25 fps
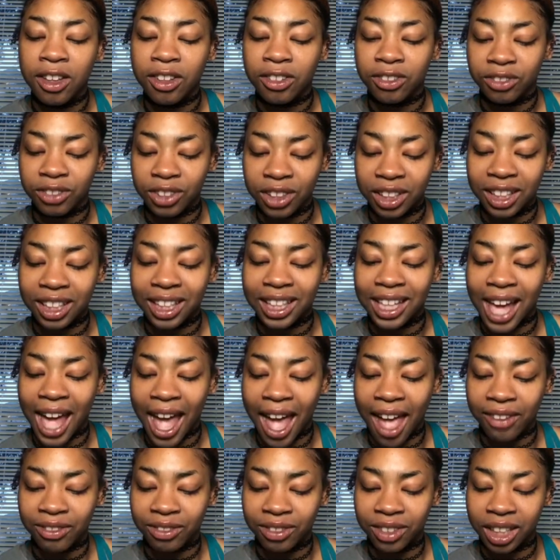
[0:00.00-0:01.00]
Feeling
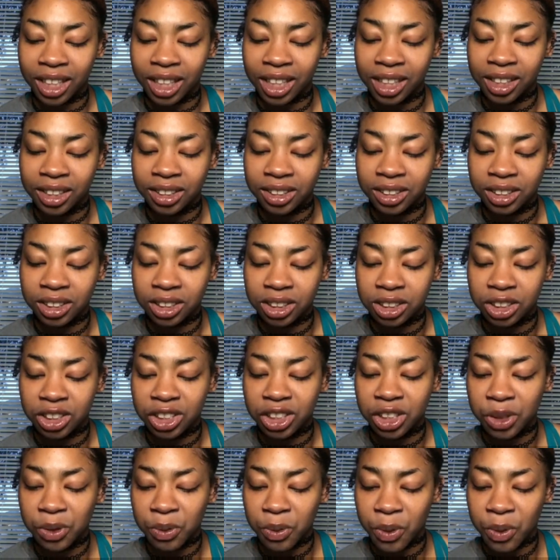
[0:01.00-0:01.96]
heavy, your